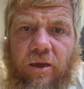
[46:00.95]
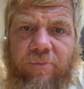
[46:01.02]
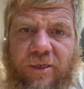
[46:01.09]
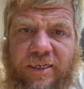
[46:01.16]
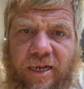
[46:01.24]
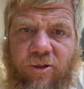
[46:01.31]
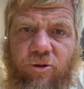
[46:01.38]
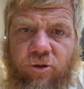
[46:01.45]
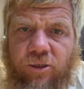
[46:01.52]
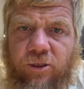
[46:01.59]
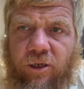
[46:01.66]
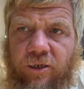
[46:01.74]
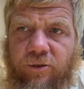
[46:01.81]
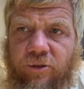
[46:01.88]
potential
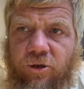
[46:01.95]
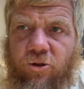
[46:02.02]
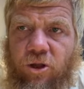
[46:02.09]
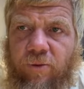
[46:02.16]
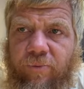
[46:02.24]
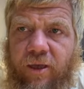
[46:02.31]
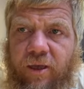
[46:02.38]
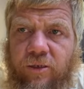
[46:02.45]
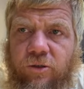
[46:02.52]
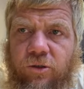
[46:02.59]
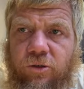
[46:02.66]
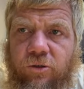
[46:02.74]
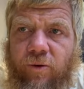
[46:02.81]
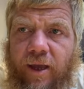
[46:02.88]
censorship
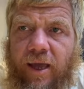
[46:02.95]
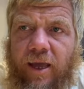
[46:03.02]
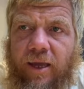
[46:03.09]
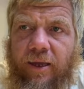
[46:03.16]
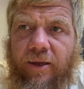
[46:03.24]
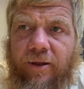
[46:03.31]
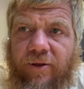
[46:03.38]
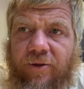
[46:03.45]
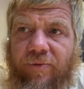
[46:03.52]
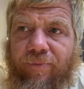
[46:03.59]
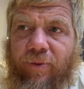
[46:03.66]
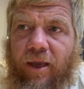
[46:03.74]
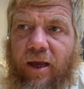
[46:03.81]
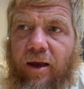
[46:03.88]
into a
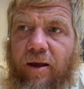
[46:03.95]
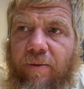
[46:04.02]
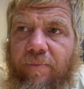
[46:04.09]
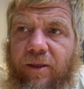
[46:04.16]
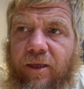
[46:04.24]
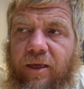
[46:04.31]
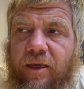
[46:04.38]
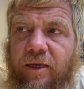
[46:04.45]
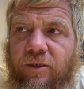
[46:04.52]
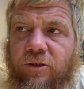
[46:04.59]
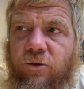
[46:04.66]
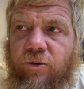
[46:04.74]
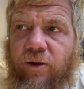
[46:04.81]
um, into